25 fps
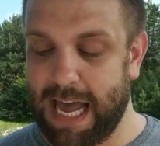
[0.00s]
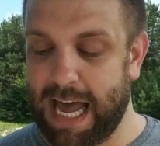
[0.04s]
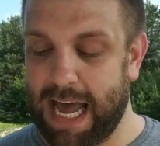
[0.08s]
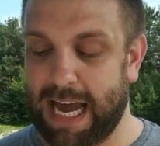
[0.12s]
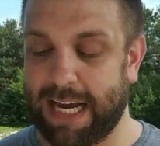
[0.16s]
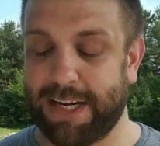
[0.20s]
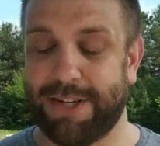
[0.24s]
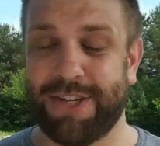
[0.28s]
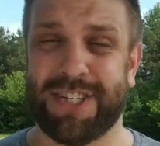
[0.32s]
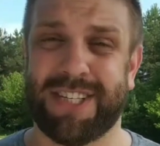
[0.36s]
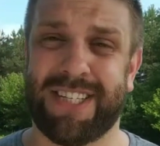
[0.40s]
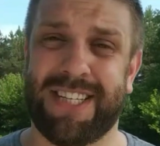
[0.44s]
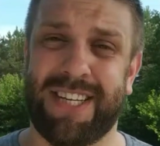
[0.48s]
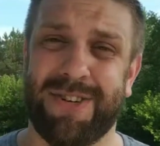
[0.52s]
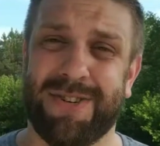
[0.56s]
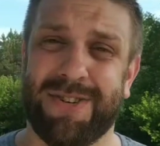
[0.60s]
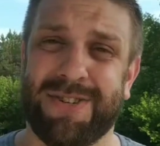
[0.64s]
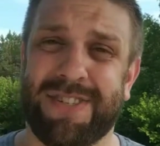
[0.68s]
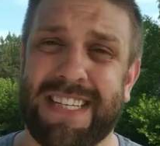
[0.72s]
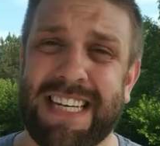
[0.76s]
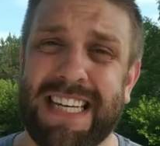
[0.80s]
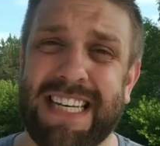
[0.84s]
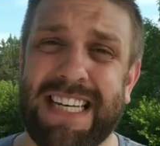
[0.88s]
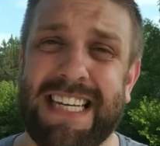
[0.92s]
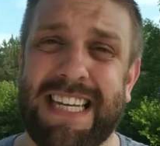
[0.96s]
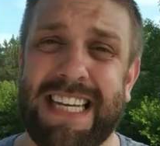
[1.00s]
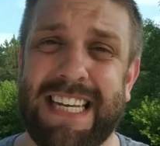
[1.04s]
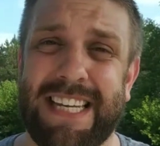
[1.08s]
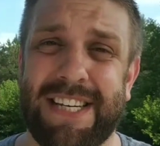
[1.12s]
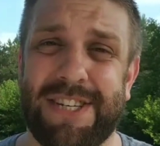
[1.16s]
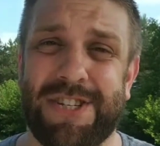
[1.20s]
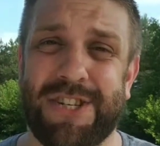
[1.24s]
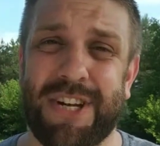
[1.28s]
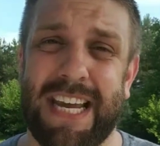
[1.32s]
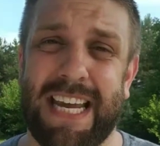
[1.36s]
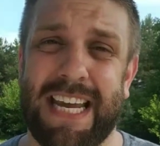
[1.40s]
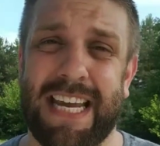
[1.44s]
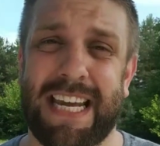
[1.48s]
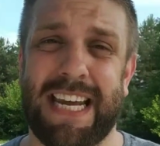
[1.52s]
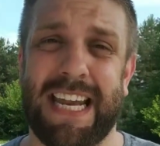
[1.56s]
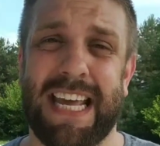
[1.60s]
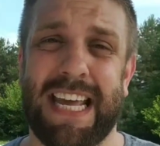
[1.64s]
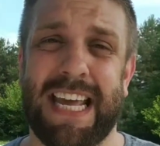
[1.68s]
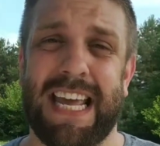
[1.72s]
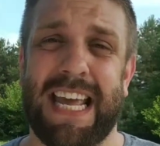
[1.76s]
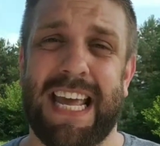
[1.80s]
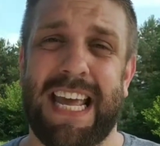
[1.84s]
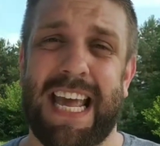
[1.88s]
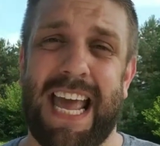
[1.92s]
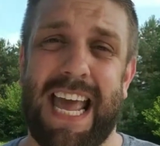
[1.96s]
I just used it DJing
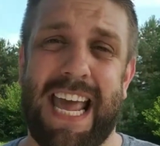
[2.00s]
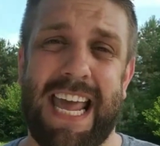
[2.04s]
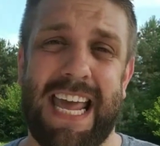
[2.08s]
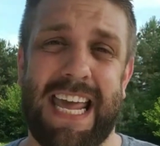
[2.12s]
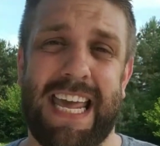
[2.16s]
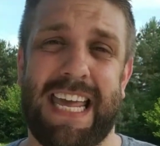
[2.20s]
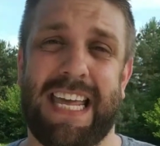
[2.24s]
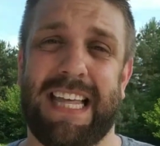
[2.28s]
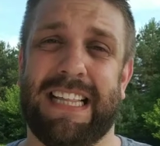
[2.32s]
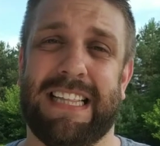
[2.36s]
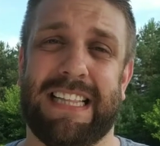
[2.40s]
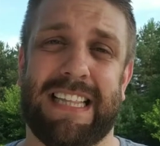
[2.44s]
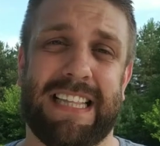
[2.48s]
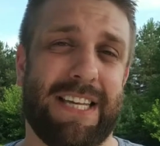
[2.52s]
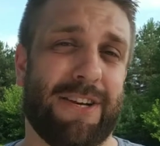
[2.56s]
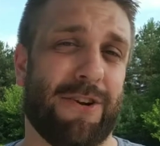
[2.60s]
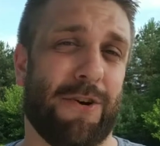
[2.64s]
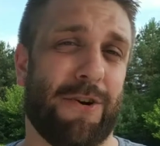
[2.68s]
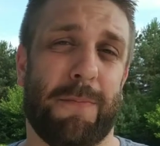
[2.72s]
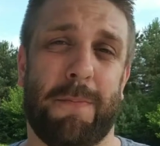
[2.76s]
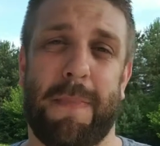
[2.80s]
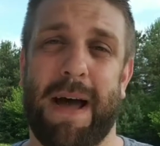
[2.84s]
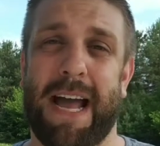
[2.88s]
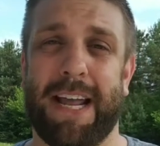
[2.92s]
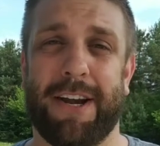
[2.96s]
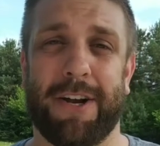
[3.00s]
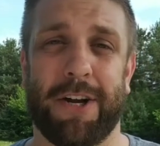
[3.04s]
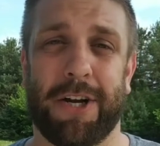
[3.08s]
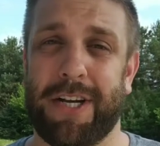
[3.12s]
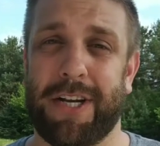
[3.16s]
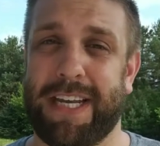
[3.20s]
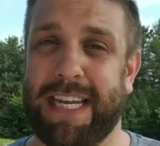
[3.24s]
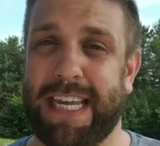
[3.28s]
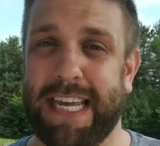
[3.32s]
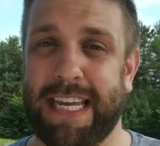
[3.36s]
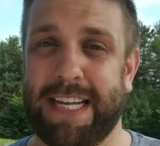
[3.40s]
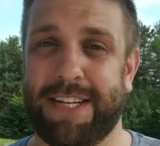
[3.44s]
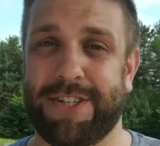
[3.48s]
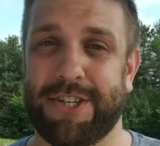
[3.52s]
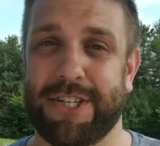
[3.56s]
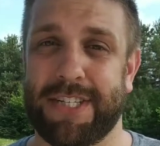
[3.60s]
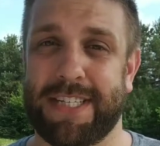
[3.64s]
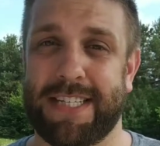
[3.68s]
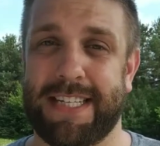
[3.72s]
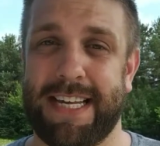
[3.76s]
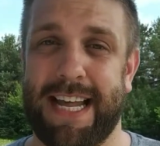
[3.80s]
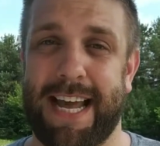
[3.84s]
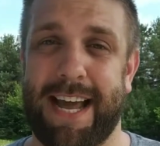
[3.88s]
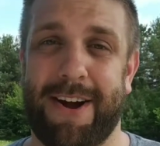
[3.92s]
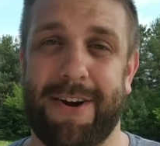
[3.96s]
a little minor gig
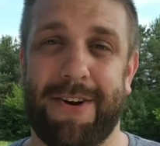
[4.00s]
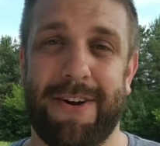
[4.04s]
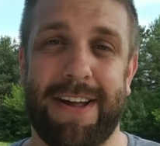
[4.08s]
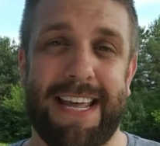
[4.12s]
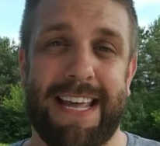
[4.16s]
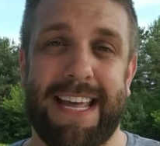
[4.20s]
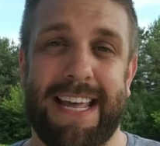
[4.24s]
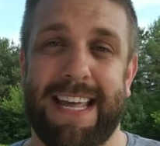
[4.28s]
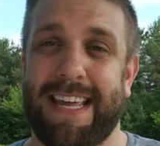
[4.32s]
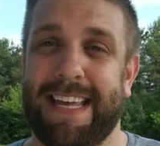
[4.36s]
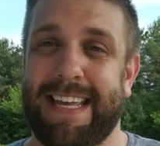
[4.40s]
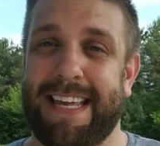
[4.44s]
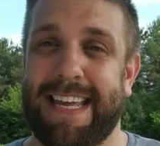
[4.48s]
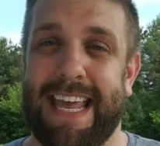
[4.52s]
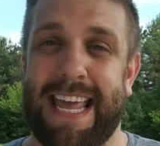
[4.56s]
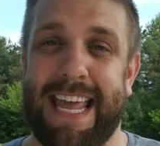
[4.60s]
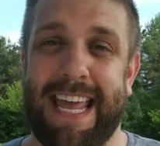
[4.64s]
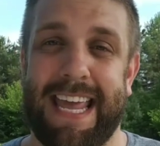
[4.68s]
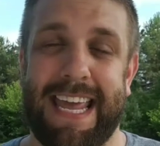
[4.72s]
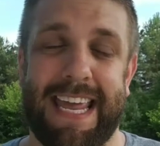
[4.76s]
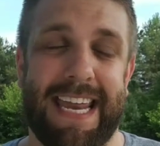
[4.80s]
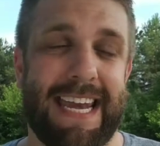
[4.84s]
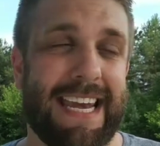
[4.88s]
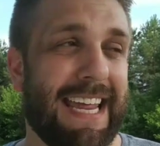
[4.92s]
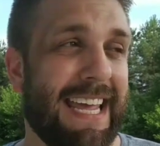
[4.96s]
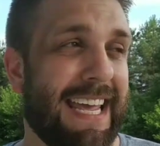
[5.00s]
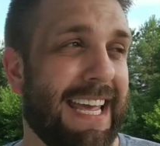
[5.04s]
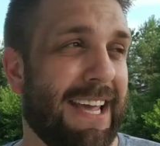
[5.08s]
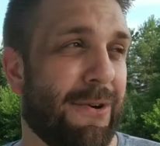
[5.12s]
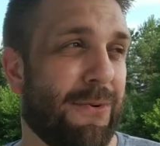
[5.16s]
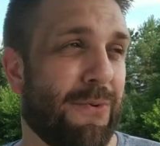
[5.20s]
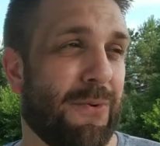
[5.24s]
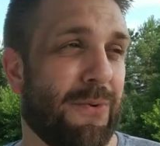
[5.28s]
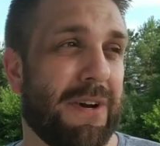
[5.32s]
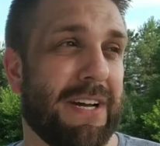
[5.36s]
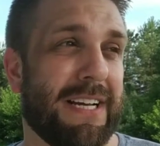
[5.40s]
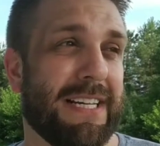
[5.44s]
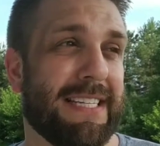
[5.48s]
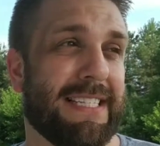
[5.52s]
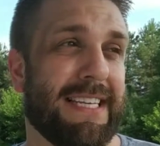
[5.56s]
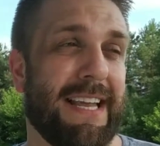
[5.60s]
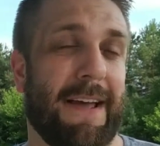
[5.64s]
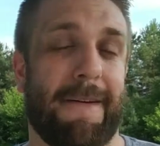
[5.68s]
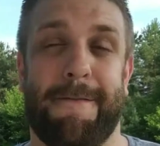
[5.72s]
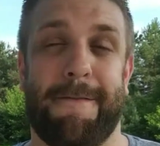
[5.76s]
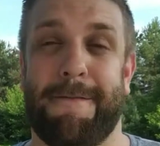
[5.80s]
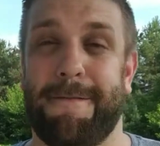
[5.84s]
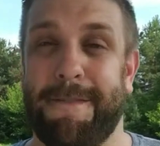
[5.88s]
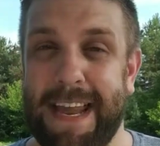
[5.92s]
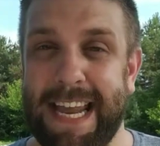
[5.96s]
just now, and it was
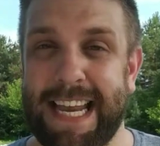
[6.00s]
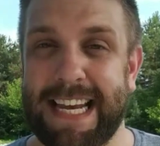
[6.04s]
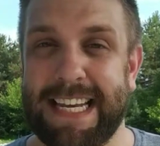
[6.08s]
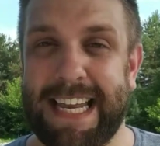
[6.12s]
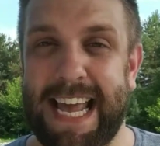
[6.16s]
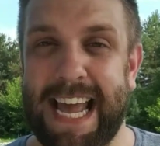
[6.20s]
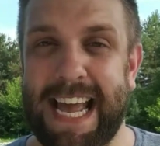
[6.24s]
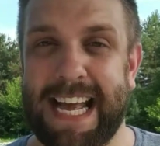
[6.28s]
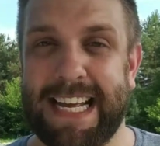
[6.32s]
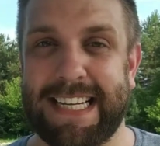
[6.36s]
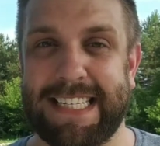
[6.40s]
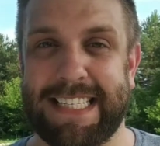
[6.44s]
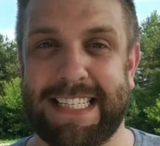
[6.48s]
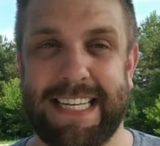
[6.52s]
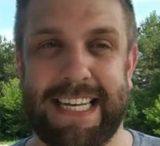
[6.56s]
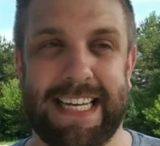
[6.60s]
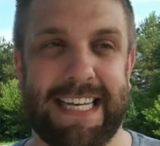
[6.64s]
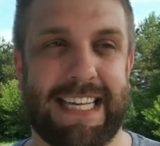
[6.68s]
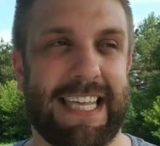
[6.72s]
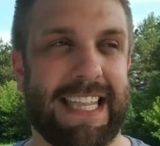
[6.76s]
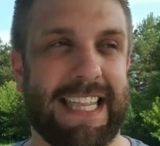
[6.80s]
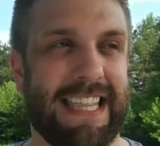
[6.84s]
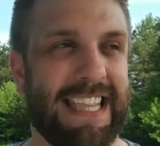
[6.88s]
fantastic.